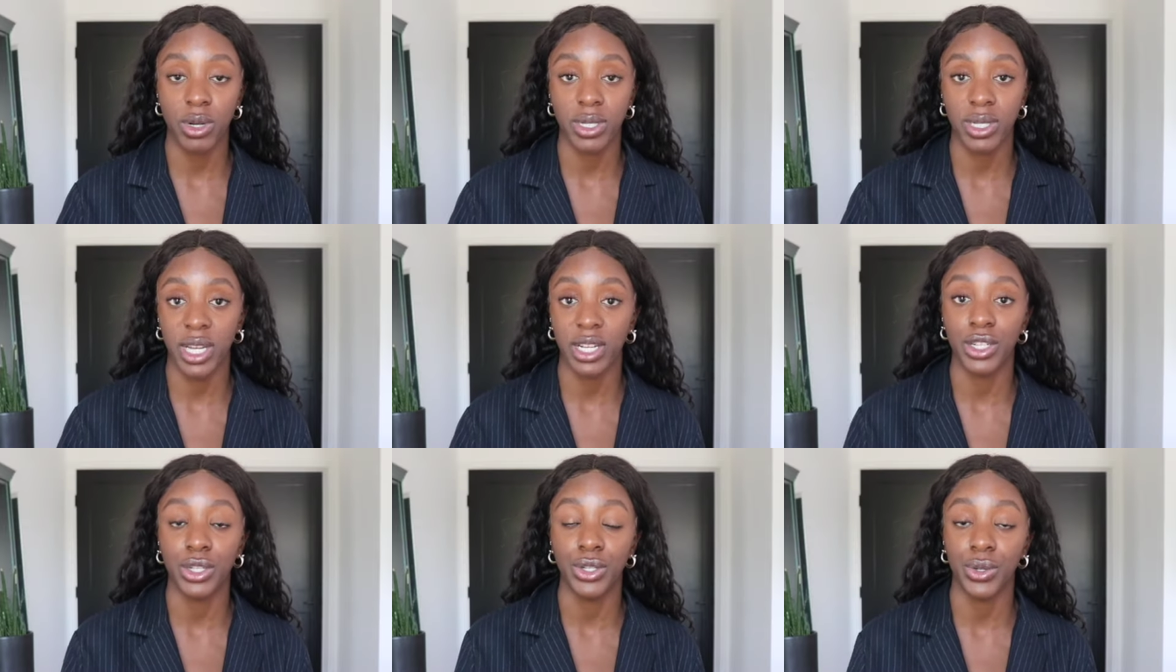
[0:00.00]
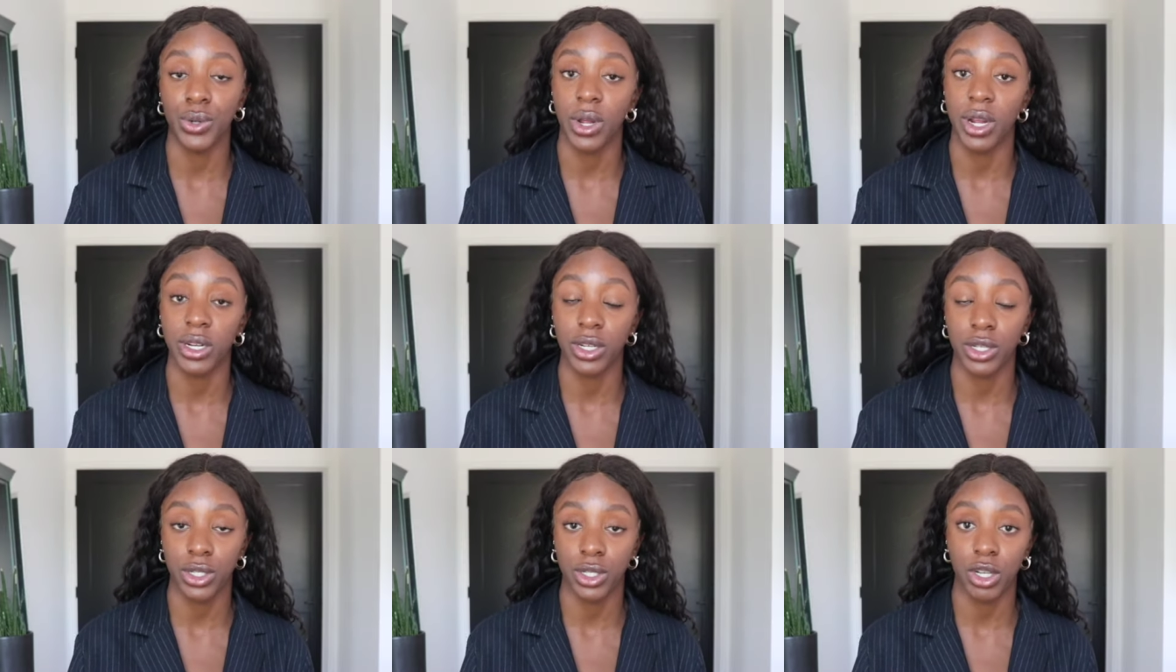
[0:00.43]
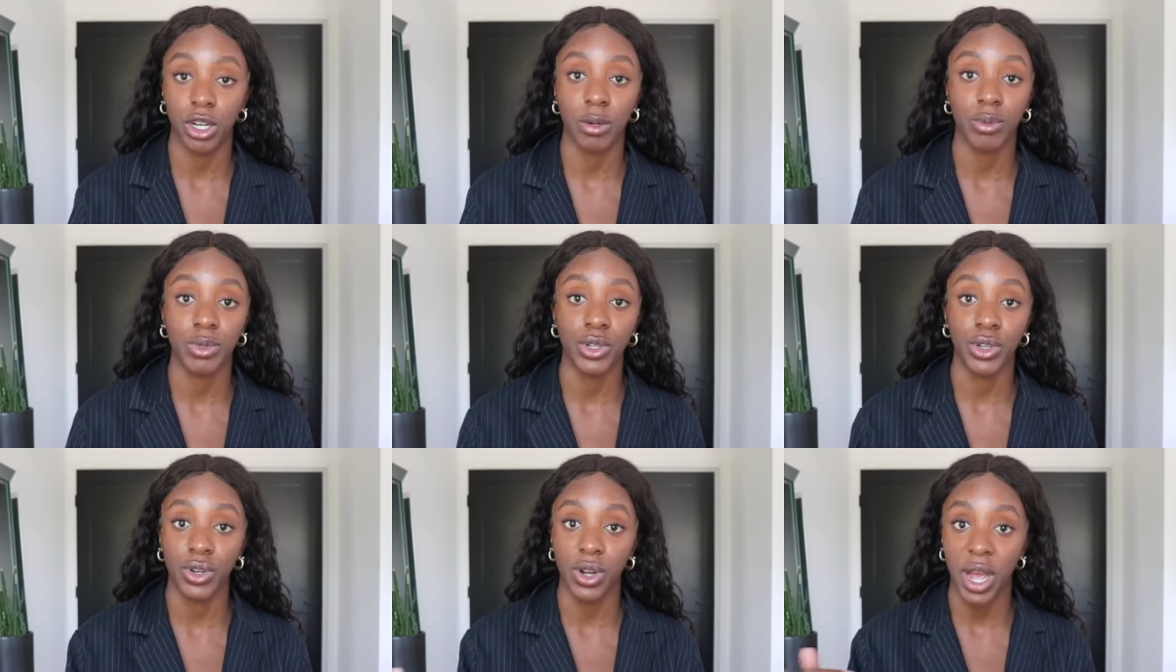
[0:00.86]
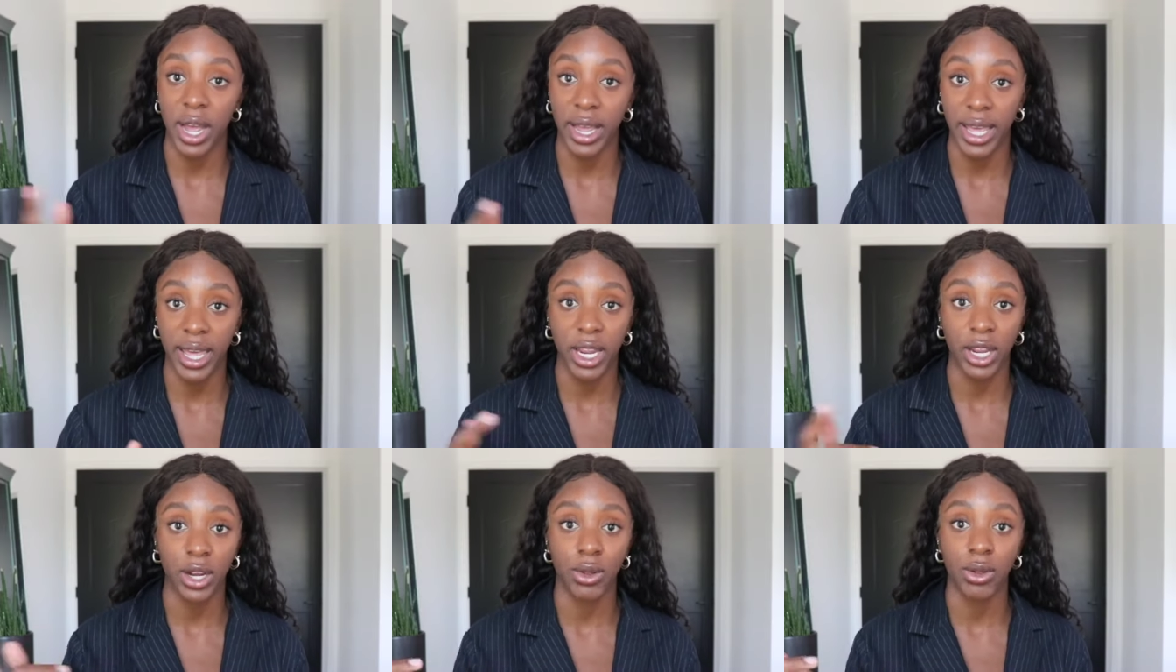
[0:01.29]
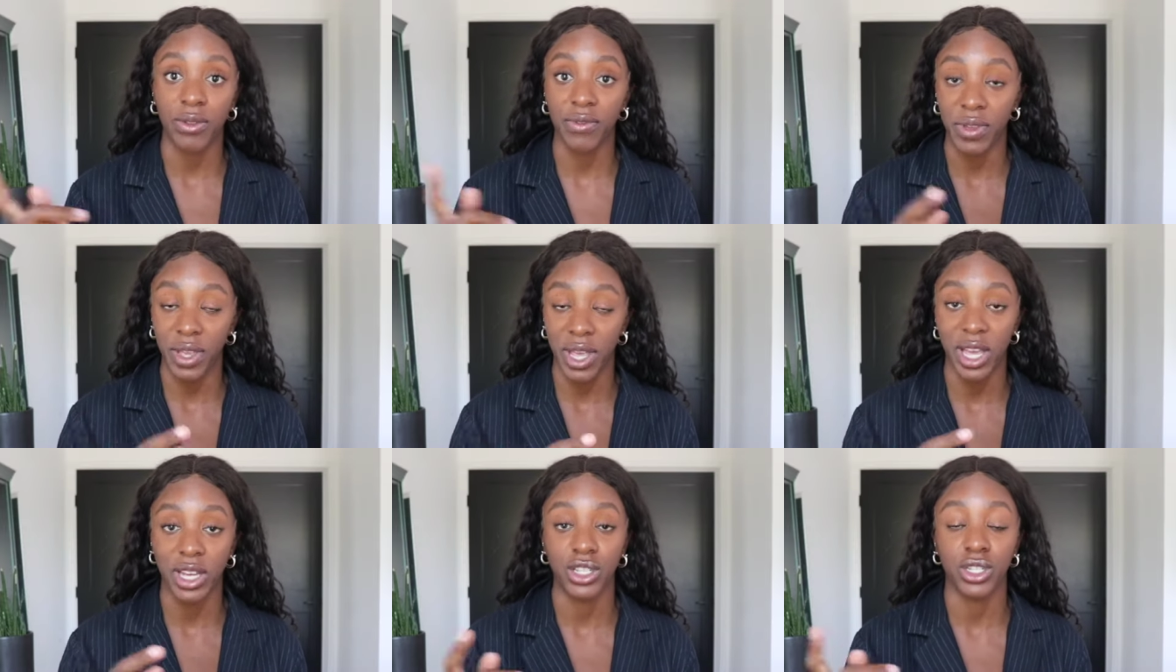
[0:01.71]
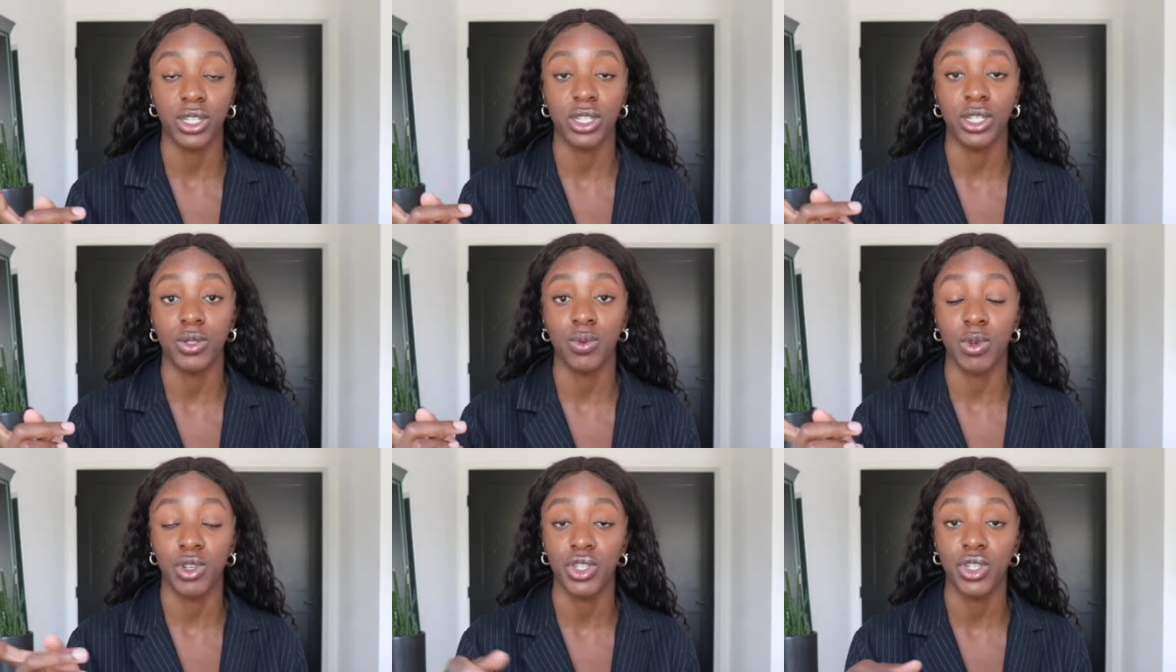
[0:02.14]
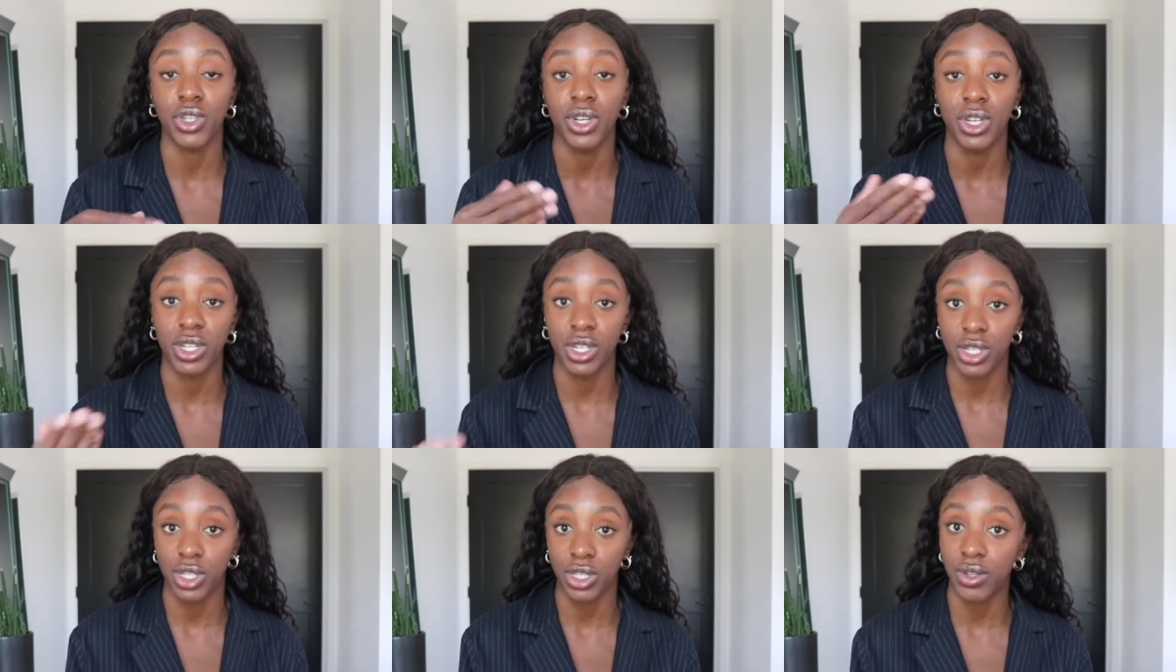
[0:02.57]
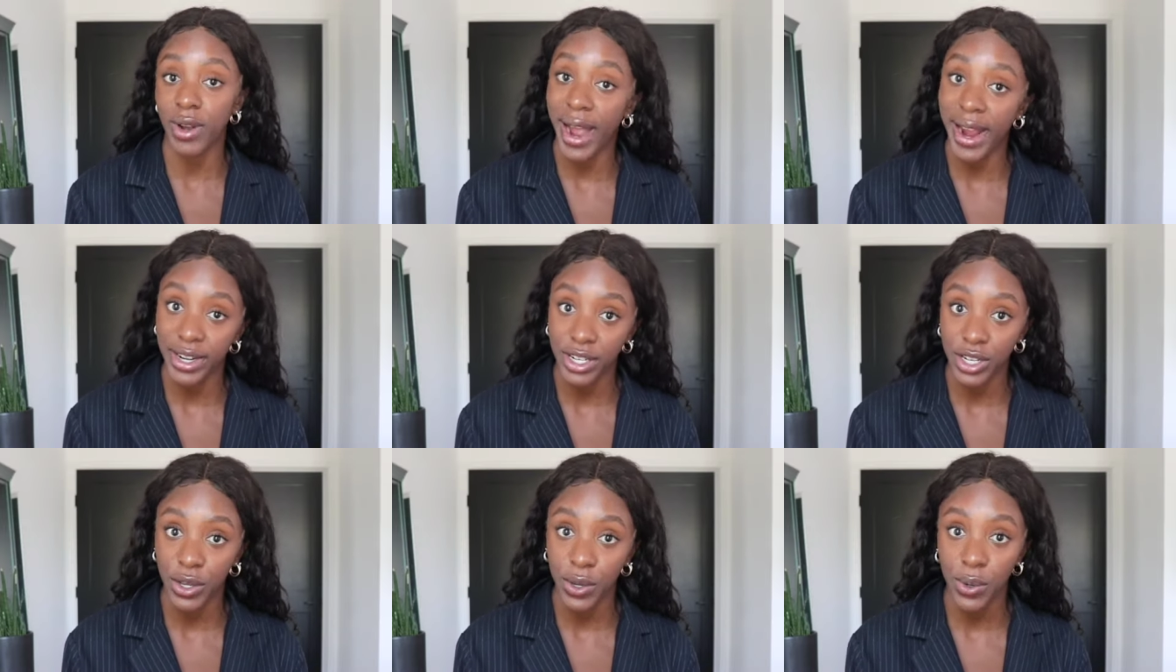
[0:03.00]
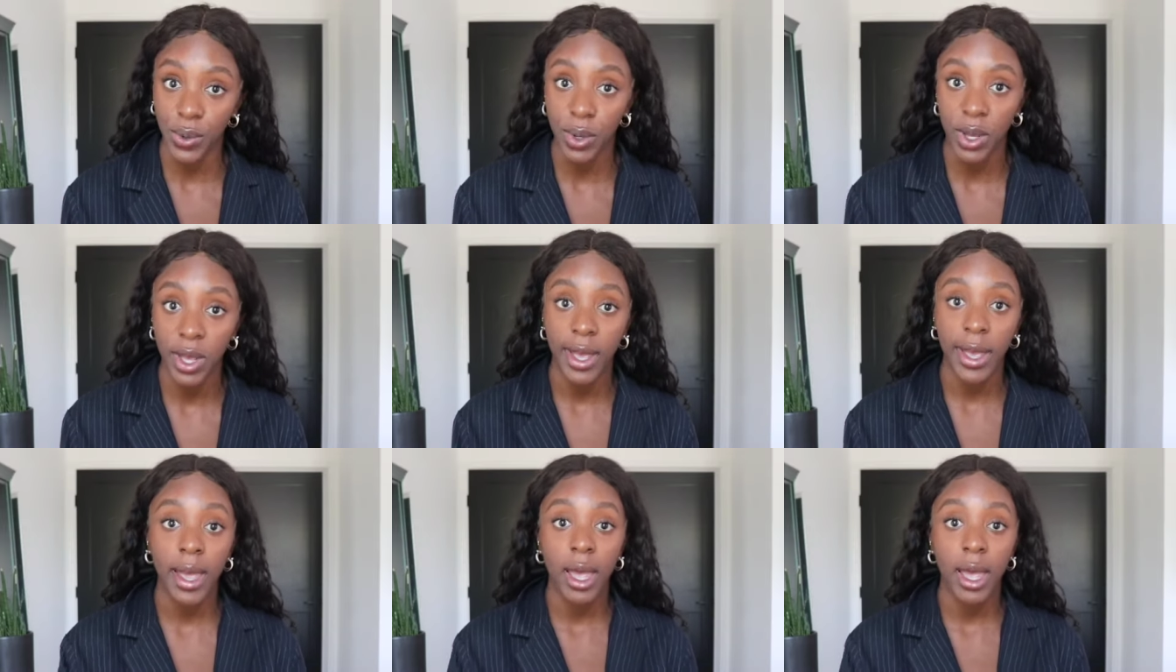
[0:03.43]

is set to do not disturb so you're not getting notifications which could distract you.